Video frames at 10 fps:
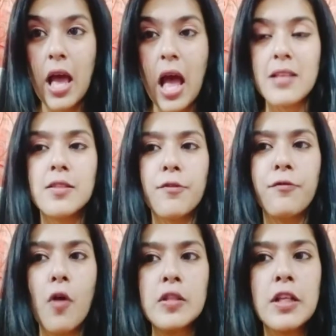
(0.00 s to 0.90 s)
as the
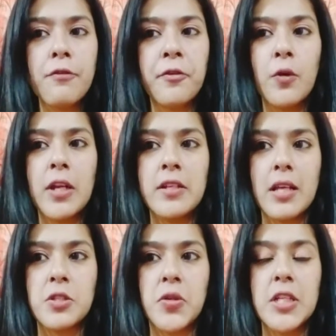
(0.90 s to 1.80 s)
fossil fuel
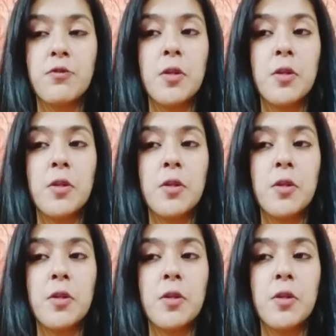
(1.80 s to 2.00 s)
industries